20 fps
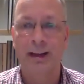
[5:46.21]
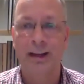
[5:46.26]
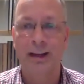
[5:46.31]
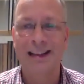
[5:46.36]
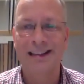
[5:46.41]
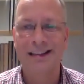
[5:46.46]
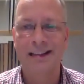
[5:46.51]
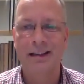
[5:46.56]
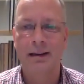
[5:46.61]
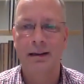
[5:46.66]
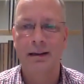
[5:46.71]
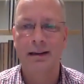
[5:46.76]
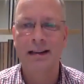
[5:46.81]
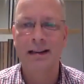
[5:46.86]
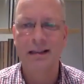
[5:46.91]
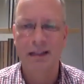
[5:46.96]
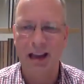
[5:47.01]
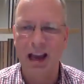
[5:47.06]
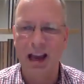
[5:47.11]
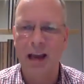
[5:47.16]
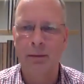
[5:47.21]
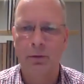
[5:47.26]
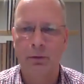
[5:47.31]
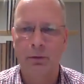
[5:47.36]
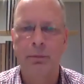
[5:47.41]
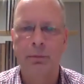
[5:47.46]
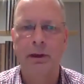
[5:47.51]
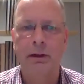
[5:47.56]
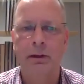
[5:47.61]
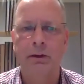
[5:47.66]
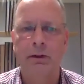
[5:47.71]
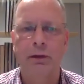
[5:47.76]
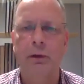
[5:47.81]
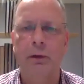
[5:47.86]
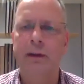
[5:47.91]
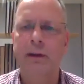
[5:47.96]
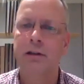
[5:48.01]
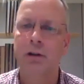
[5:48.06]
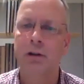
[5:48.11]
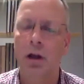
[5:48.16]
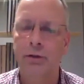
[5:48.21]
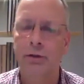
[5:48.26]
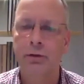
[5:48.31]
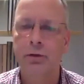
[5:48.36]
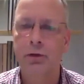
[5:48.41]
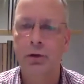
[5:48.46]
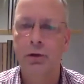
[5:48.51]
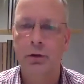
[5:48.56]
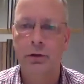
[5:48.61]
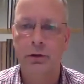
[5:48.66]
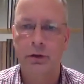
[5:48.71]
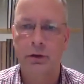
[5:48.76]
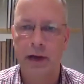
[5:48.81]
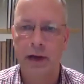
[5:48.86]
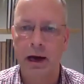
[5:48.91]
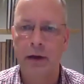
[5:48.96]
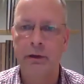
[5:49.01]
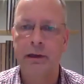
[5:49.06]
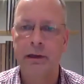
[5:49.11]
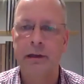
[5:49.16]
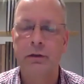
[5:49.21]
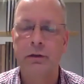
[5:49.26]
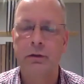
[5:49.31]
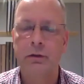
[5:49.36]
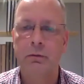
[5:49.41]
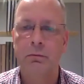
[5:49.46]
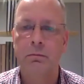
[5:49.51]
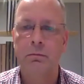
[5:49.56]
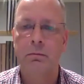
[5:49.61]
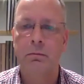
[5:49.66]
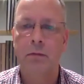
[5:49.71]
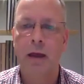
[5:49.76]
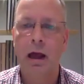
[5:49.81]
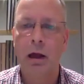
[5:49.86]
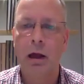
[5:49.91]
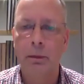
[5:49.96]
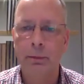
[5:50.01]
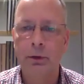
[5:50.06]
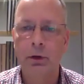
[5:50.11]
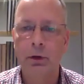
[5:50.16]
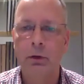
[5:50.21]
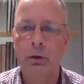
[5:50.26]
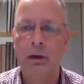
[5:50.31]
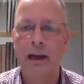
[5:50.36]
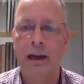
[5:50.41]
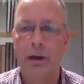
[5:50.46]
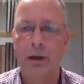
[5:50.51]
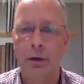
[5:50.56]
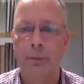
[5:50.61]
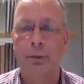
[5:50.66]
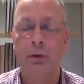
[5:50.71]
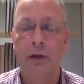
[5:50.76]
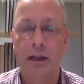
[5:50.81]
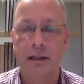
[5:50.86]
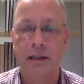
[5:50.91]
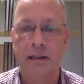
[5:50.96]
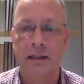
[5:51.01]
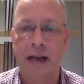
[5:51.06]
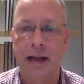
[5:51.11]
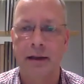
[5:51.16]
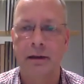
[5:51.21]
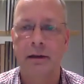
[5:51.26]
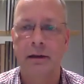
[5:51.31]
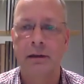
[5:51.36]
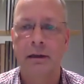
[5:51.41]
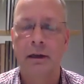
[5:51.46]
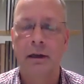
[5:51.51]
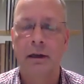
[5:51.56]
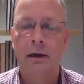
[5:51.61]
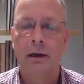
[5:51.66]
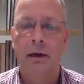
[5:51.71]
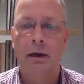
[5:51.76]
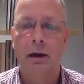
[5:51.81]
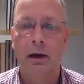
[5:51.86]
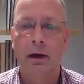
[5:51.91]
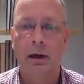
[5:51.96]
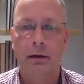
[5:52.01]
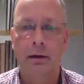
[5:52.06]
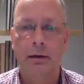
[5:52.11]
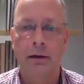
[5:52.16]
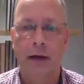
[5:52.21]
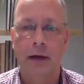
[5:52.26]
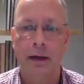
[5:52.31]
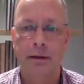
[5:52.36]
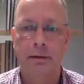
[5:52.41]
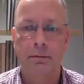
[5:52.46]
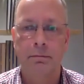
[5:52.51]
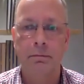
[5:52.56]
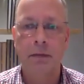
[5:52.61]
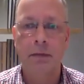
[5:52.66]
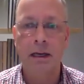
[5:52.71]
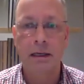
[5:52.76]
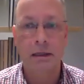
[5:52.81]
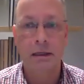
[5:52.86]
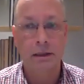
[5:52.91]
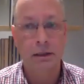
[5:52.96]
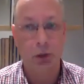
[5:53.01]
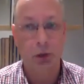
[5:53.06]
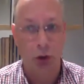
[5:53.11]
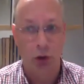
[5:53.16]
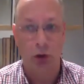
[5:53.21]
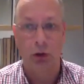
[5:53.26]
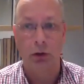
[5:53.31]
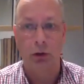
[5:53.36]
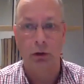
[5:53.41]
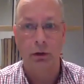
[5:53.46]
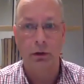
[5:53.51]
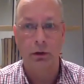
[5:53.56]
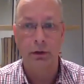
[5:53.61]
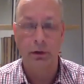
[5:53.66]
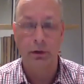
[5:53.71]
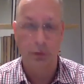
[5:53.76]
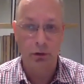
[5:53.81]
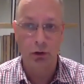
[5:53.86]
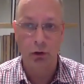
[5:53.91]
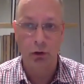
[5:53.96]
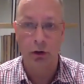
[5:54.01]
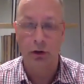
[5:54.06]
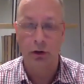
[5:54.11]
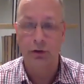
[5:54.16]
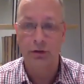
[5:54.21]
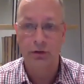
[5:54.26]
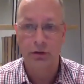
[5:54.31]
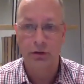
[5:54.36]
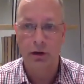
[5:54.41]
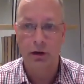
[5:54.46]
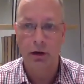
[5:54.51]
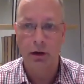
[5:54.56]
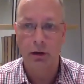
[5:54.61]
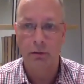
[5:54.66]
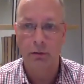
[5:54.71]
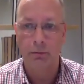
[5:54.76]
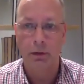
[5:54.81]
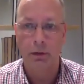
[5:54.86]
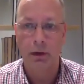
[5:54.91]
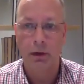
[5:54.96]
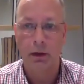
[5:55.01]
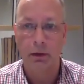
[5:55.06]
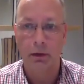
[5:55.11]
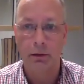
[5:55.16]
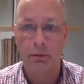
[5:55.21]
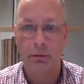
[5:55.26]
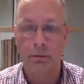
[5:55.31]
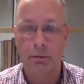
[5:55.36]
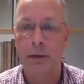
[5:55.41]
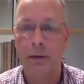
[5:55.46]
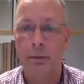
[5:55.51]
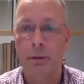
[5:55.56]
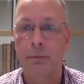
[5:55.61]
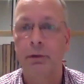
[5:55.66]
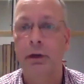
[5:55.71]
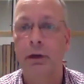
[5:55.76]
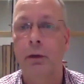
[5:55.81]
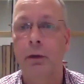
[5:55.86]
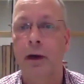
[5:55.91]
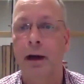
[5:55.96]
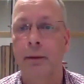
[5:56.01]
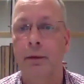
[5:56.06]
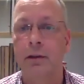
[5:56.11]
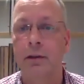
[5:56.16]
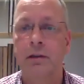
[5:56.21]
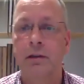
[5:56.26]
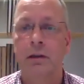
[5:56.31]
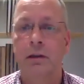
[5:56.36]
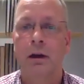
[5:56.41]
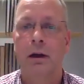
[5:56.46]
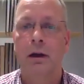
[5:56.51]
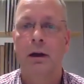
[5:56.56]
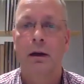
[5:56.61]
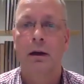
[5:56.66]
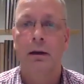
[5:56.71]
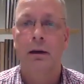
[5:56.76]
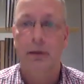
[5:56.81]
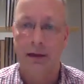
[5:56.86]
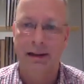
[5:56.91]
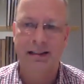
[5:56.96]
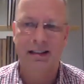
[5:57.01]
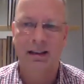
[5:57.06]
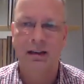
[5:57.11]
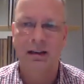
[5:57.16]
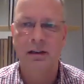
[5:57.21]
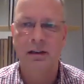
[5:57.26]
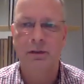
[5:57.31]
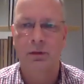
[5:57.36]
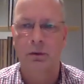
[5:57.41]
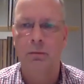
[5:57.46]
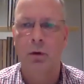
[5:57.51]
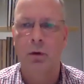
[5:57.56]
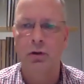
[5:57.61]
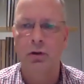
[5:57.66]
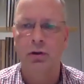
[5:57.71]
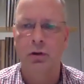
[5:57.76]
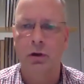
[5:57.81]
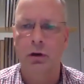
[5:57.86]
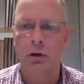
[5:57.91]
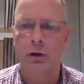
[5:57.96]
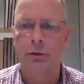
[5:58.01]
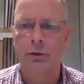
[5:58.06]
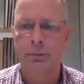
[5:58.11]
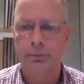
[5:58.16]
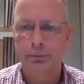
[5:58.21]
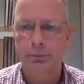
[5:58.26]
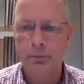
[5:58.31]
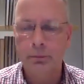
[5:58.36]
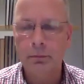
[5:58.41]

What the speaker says: That's the aim of peer review. It's not to shoot you down, it's to help you get up to that standard that meets the journal's minimum requirements. That's at least for most journals.